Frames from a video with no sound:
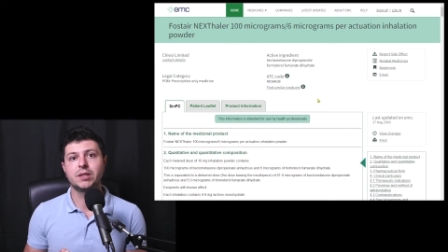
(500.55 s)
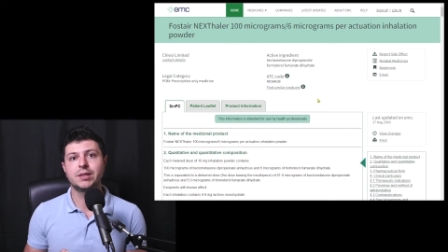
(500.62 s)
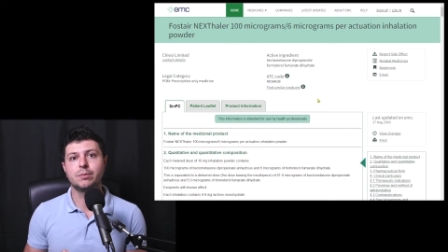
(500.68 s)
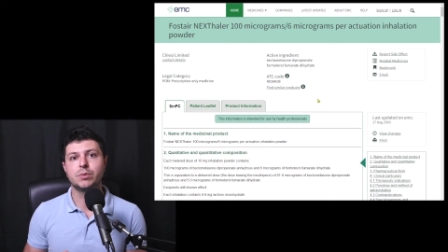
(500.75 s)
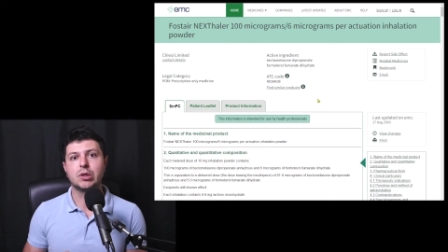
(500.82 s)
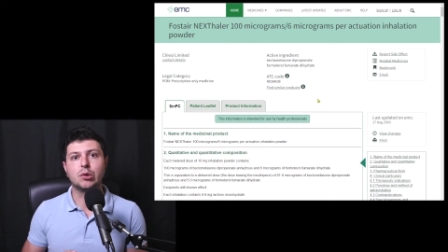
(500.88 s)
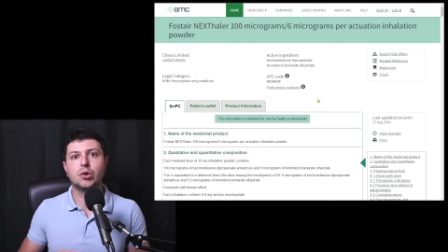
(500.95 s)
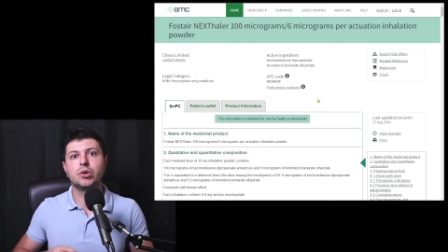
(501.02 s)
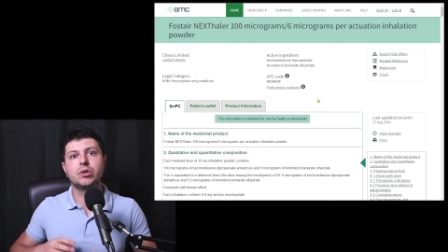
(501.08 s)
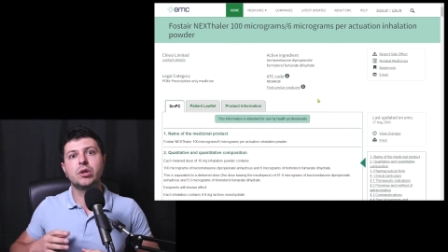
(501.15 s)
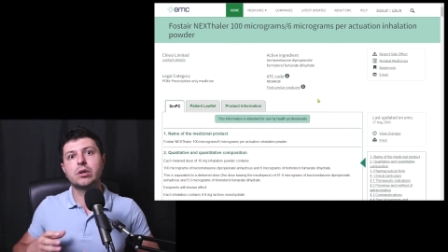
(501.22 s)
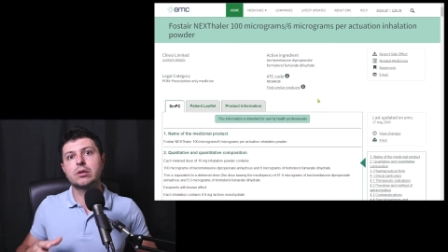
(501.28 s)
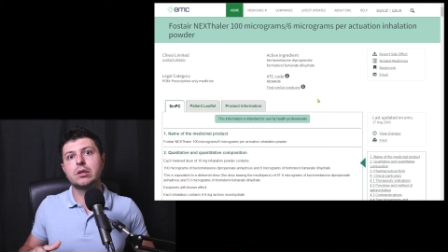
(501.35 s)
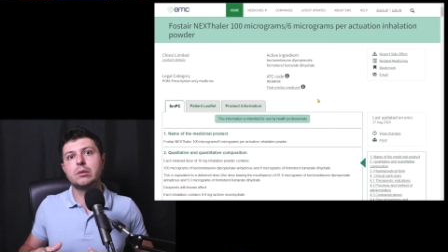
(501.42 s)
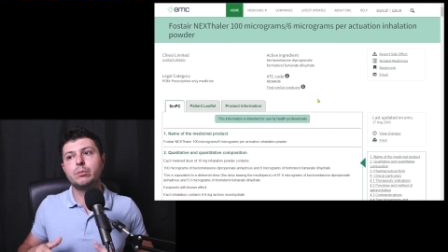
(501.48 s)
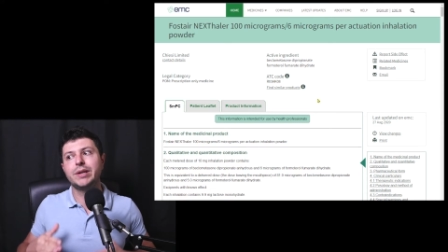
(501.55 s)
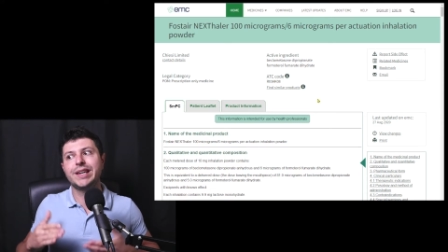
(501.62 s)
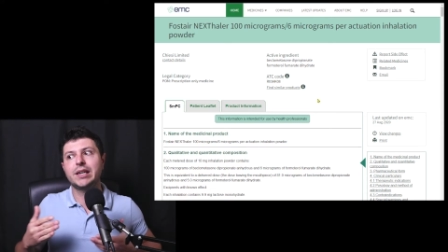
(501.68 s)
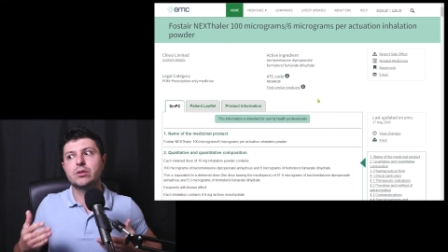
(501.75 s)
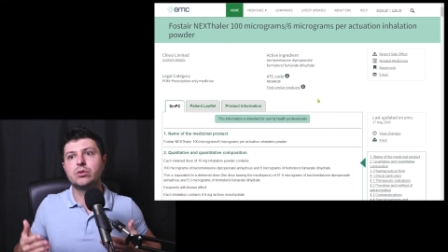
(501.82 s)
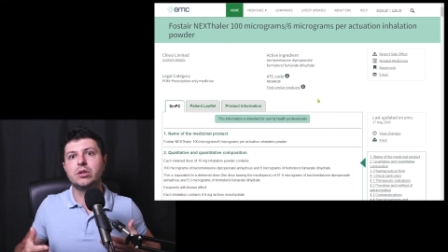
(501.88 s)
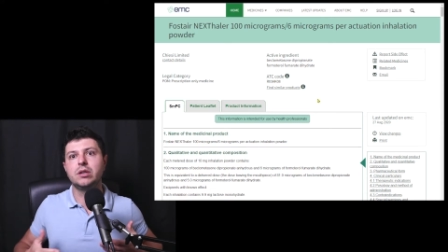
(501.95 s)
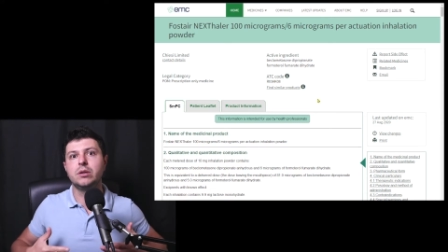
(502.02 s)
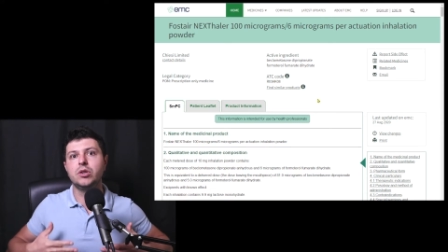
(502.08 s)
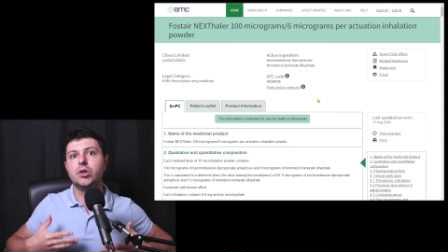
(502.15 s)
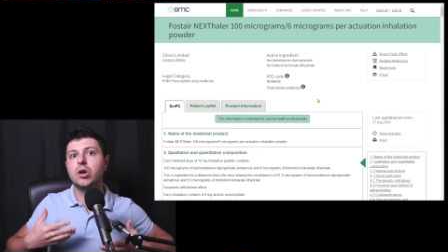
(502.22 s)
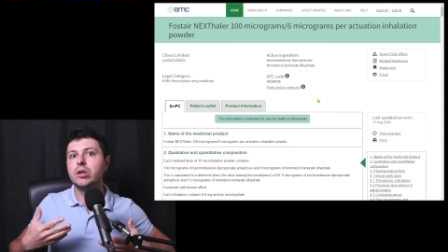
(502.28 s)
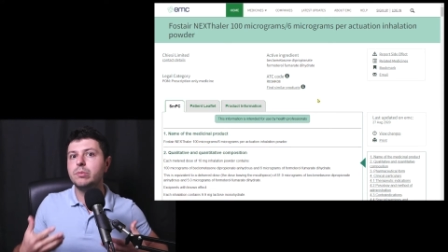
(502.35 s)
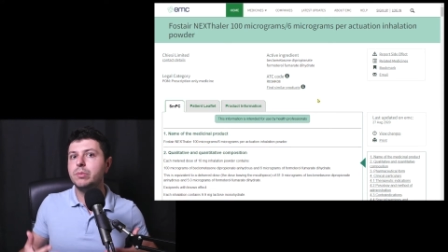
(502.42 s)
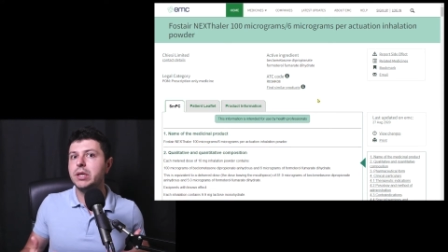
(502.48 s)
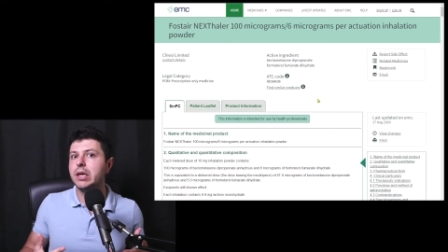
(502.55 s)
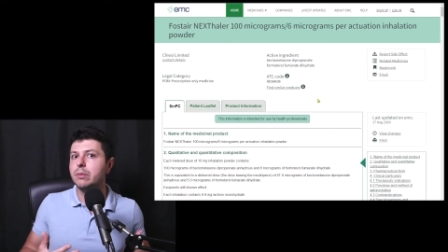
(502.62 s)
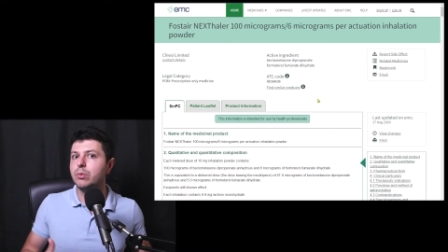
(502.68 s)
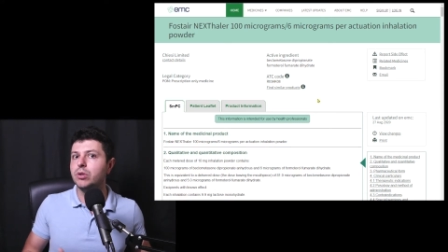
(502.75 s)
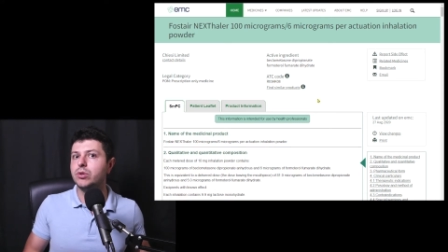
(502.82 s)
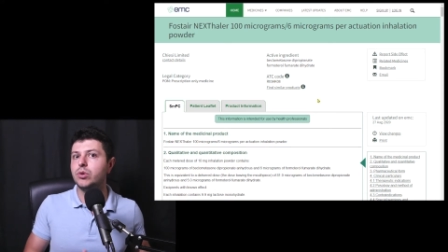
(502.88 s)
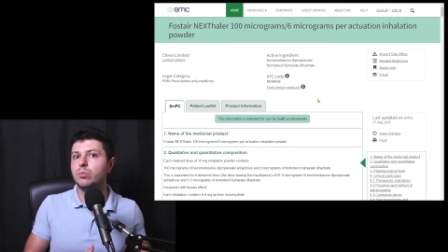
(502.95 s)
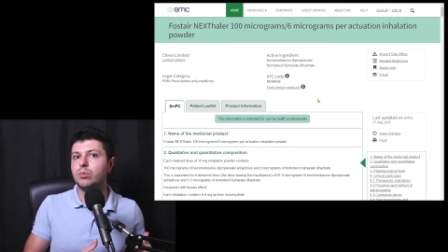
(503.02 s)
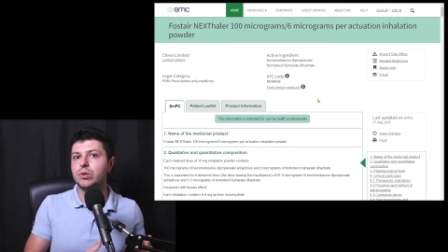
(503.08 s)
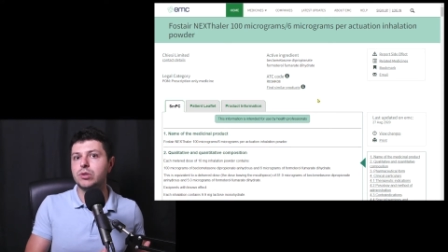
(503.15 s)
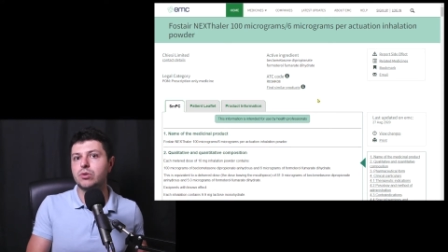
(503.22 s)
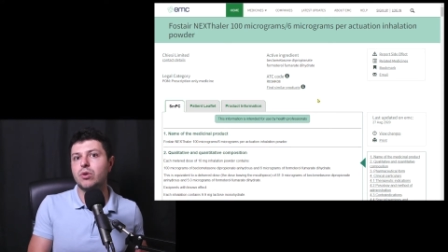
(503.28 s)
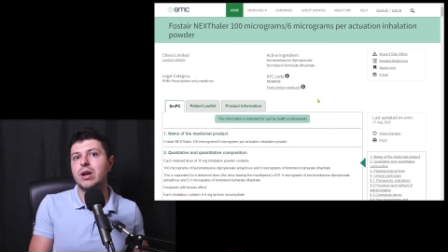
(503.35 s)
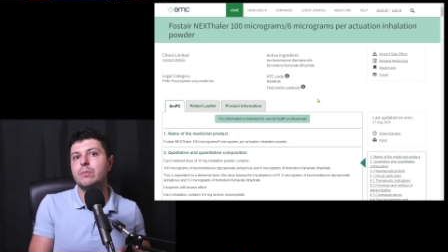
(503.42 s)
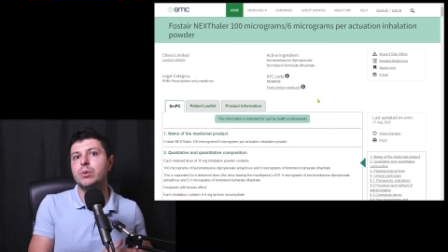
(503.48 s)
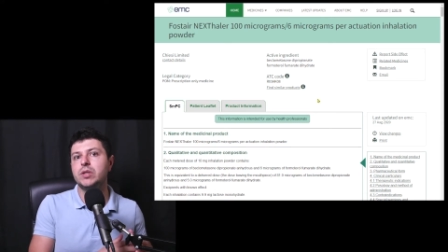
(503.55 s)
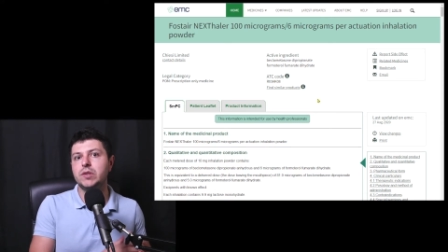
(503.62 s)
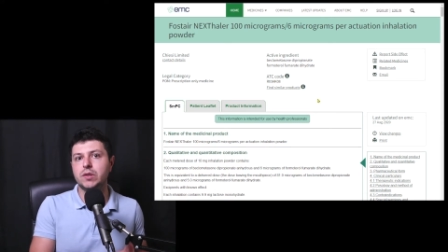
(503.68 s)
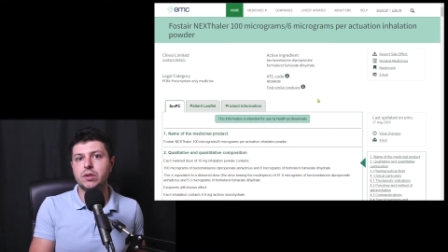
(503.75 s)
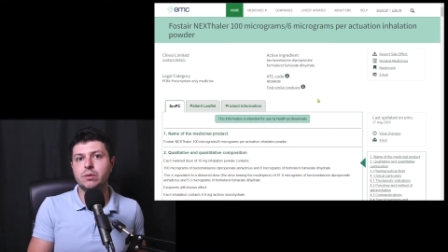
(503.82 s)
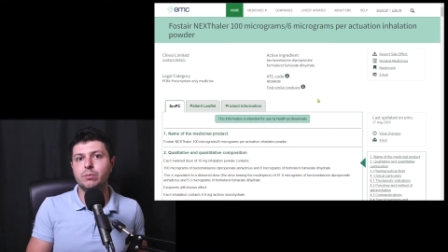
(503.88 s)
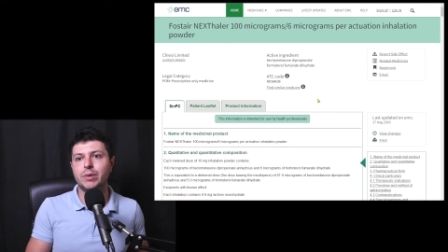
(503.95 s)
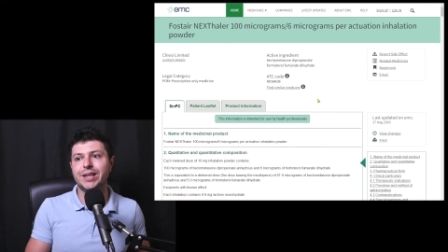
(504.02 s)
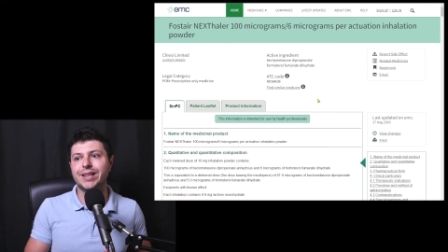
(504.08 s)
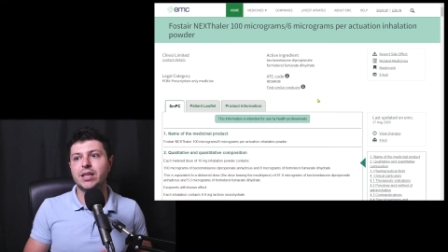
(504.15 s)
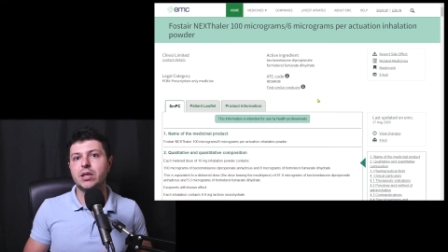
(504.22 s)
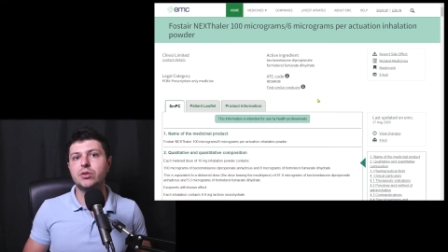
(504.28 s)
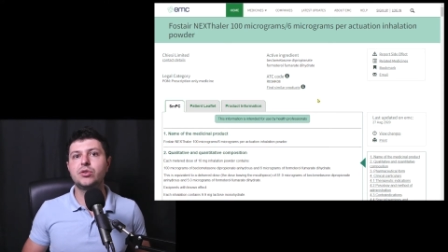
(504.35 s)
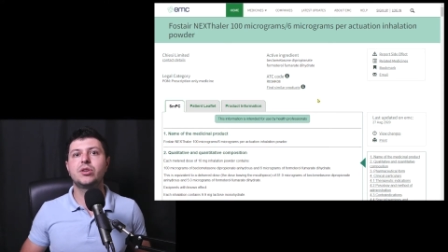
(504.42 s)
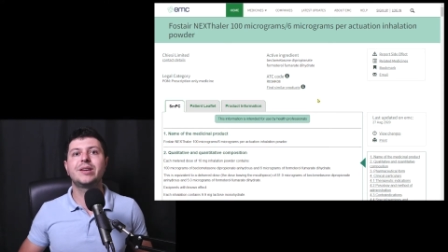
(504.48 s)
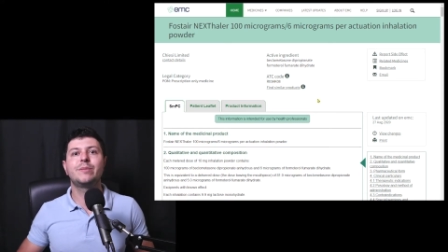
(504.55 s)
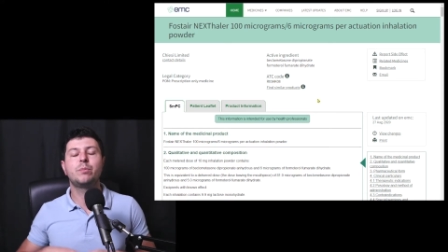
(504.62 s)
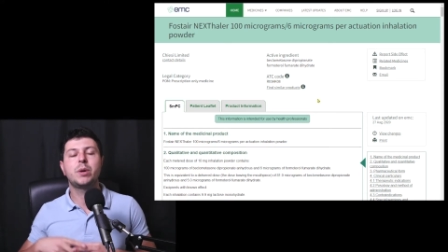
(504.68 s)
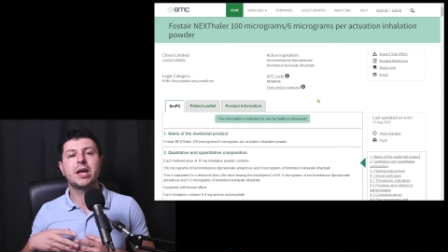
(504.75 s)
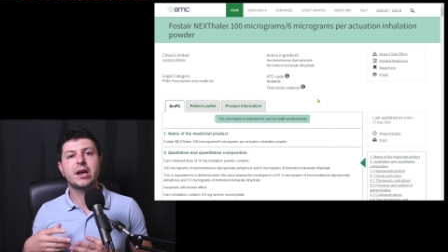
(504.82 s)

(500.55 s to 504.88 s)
So your doctor may actually not be able to prescribe a certain medication and may have